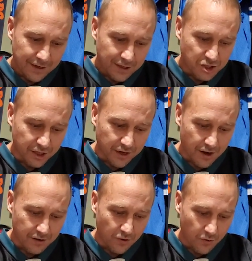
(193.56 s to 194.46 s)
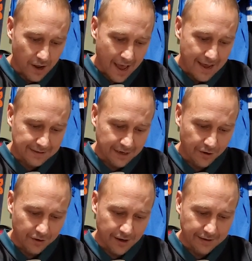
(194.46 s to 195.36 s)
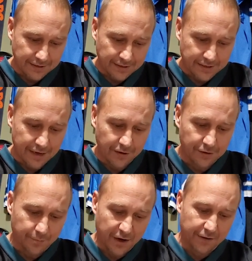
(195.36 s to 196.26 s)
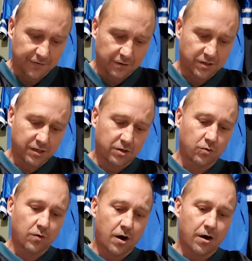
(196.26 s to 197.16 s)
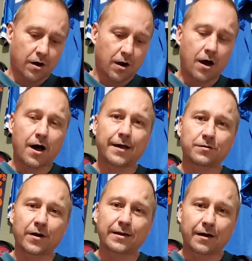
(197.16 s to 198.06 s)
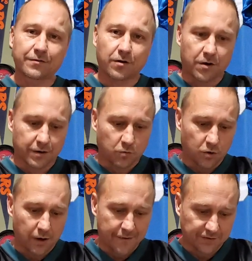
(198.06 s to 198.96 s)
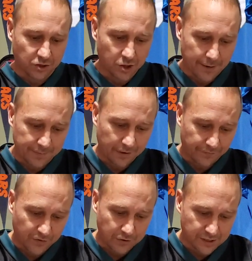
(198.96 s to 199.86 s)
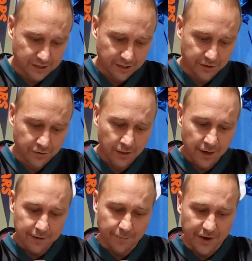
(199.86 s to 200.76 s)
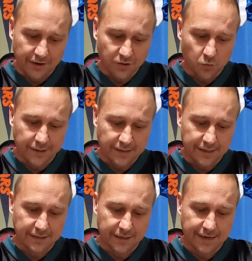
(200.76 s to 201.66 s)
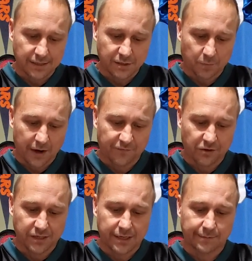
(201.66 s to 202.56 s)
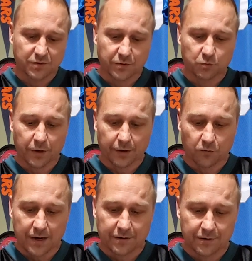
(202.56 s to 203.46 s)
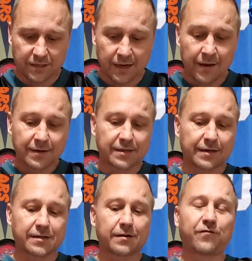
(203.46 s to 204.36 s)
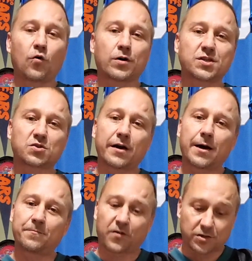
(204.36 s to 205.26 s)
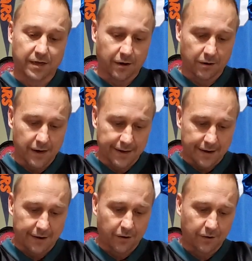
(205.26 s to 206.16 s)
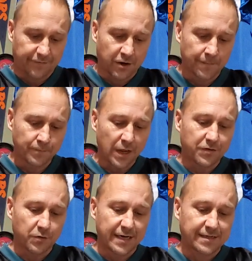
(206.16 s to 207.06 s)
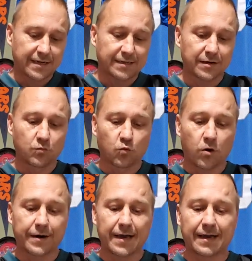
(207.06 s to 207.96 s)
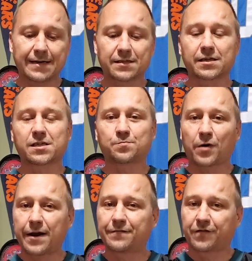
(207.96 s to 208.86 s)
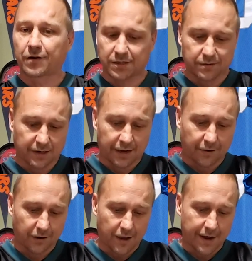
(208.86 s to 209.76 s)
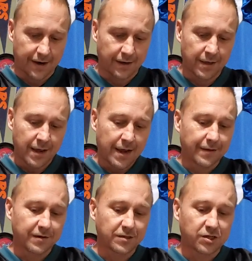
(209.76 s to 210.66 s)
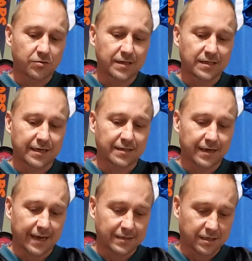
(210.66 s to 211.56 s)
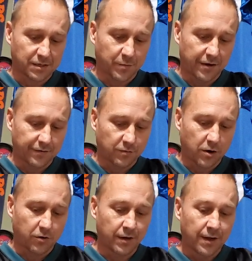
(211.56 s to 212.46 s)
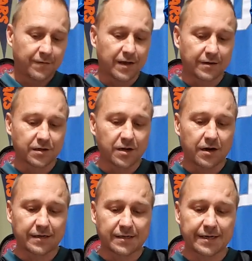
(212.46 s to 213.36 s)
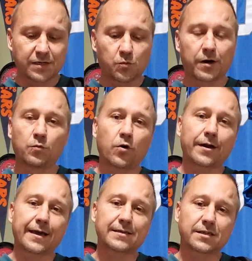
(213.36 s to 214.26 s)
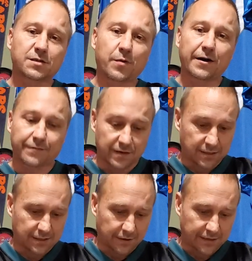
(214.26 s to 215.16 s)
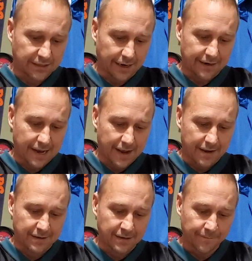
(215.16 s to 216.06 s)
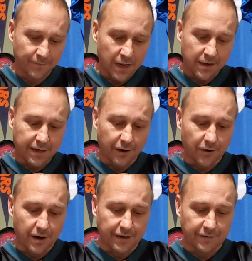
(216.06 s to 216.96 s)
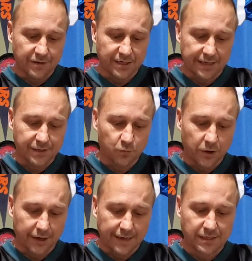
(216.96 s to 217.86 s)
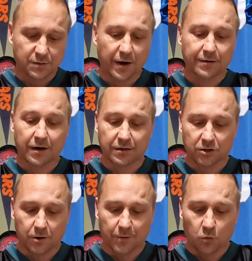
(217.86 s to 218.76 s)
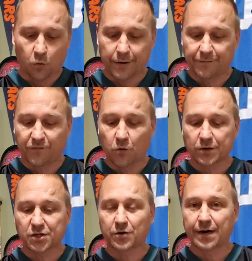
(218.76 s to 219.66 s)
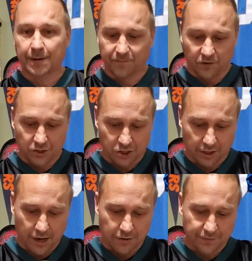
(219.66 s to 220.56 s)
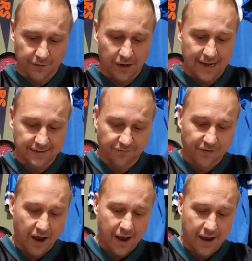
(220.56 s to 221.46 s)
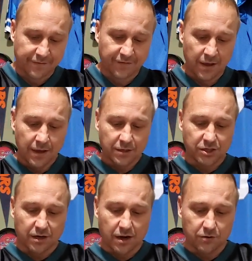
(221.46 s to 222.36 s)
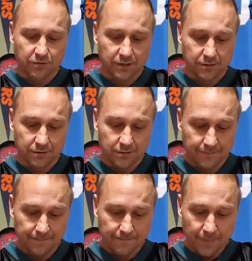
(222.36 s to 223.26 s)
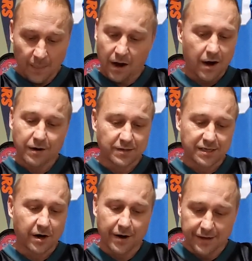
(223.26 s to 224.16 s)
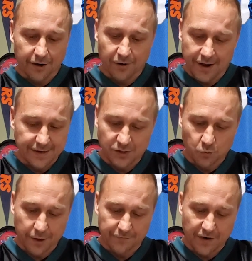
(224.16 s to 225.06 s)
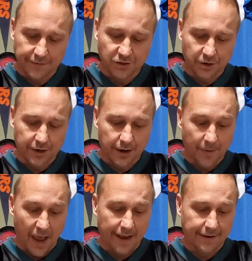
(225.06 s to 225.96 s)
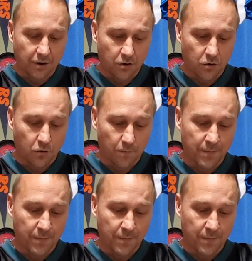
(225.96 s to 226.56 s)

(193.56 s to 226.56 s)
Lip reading: Chicago at Carolina to take on the Panthers, who are hot right now. They're on a roll after dropping their first two. The Bears 1-6 against spread versus teams with winning records. 6-4 straight up versus Carolina, however. 3-6-1 against the spread versus Carolina. And they're 2-6 against the spread on the road. The underdog is 6-1-1 against the spread in this series head-to-head. Carolina, they're 6-1 against the spread in October. 1-4 straight up versus Chicago in their last 5. Carolina's 1-5 straight up at home.